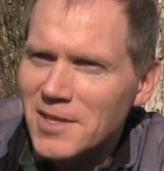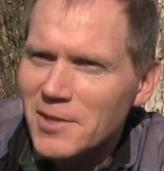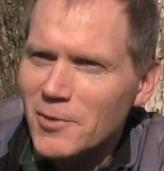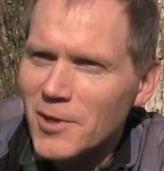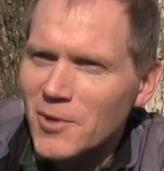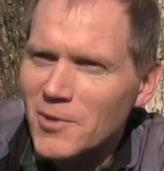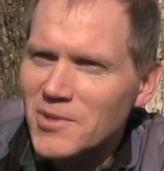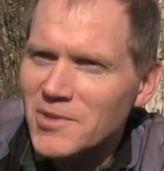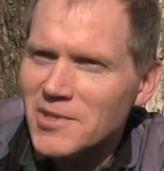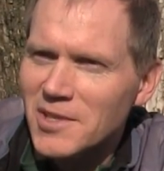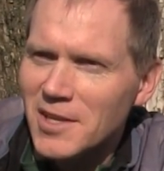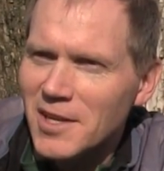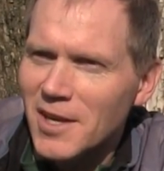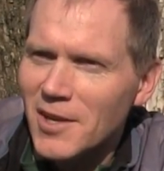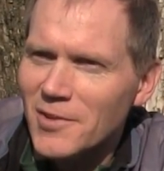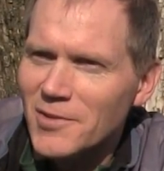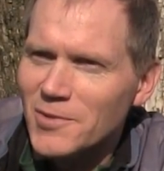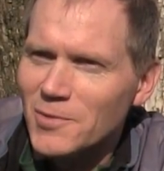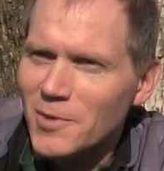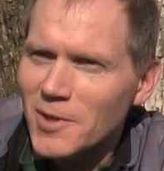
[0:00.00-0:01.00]
and he would go sit
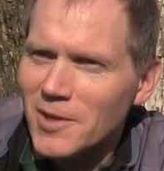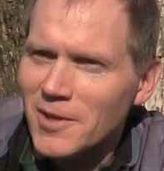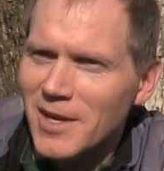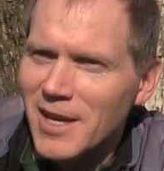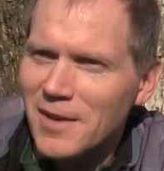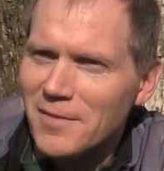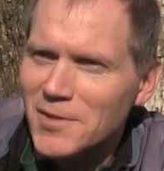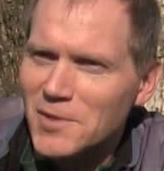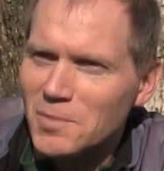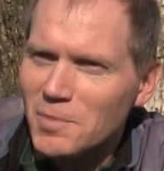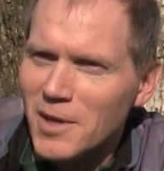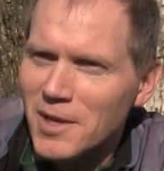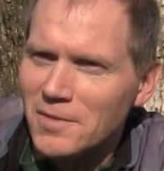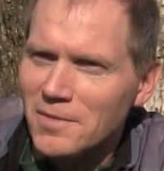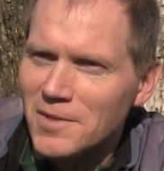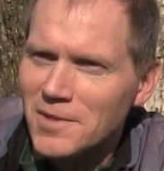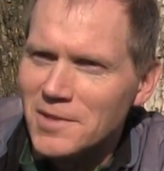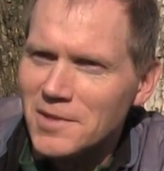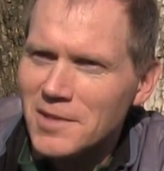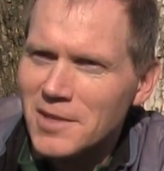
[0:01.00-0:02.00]
elsewhere and have his
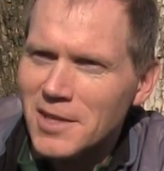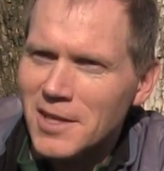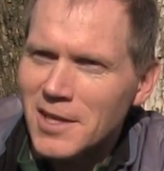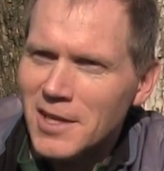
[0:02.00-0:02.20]
breakfast,